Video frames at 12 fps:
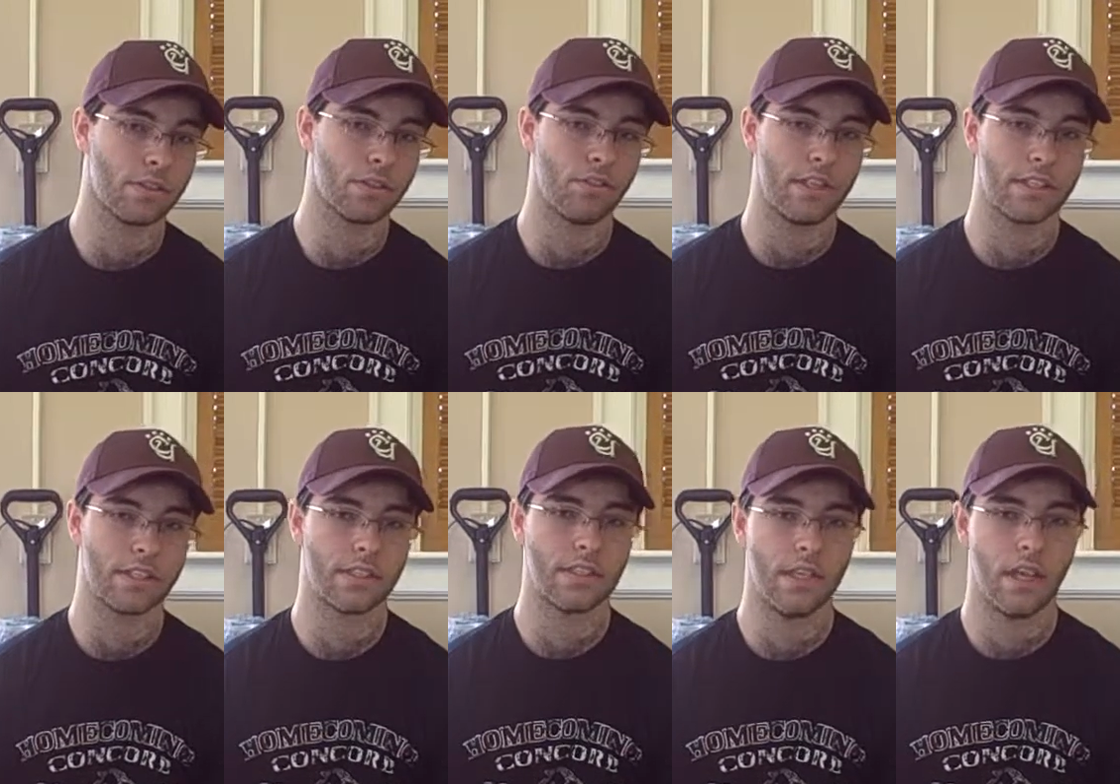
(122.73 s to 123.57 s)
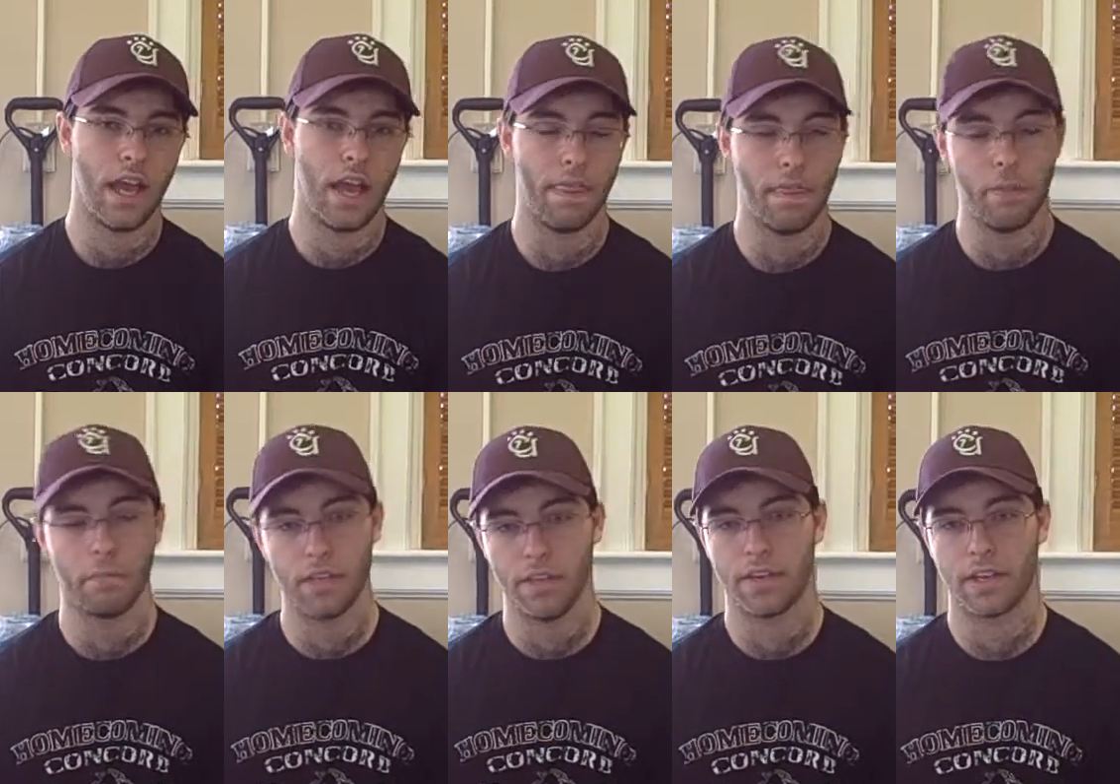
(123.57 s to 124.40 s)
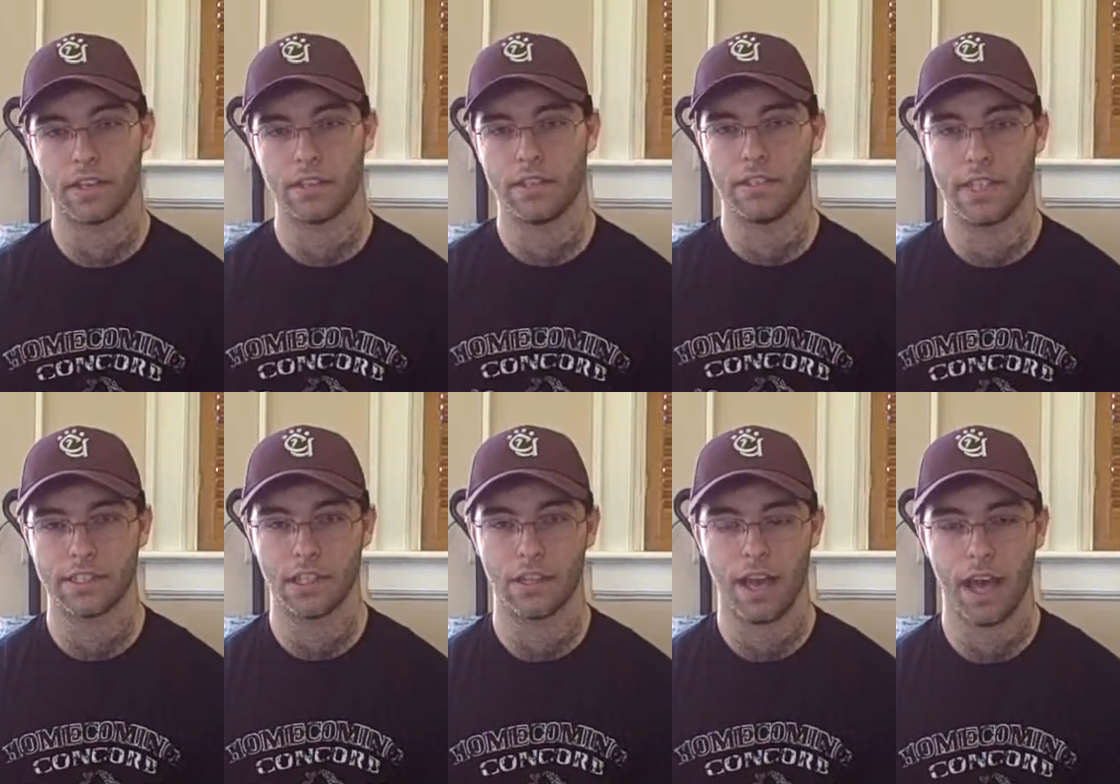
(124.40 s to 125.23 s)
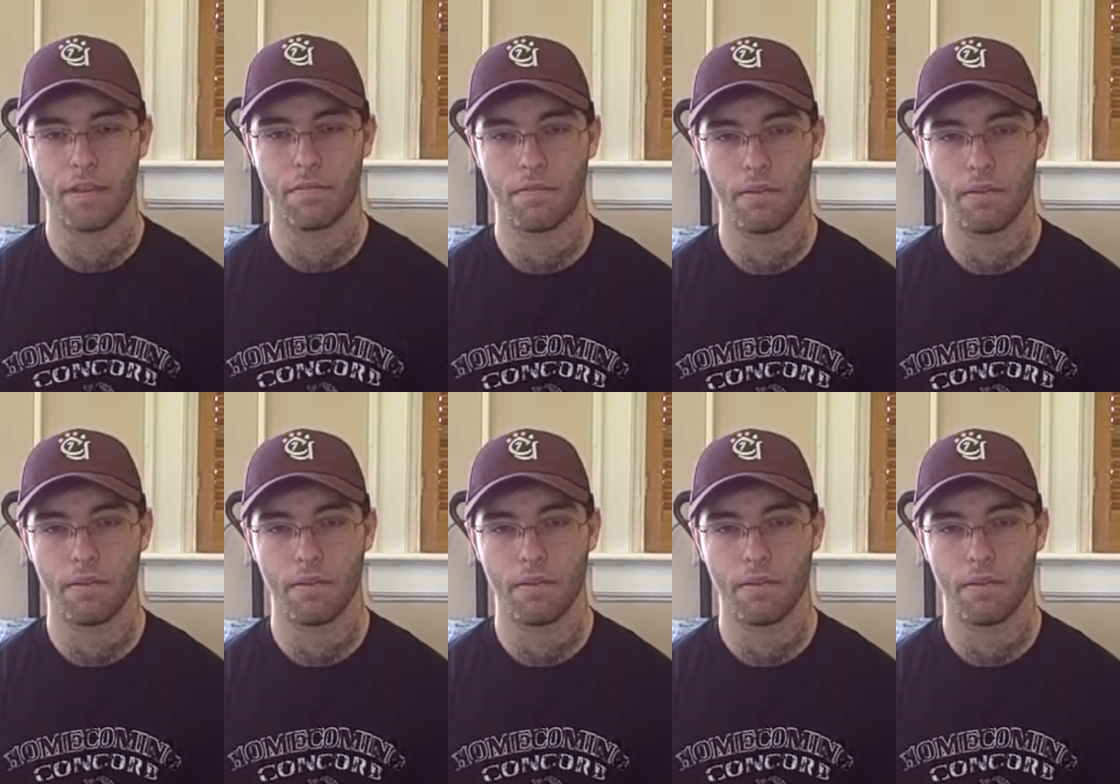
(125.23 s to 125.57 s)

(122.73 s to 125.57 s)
the streets and them living it as their life,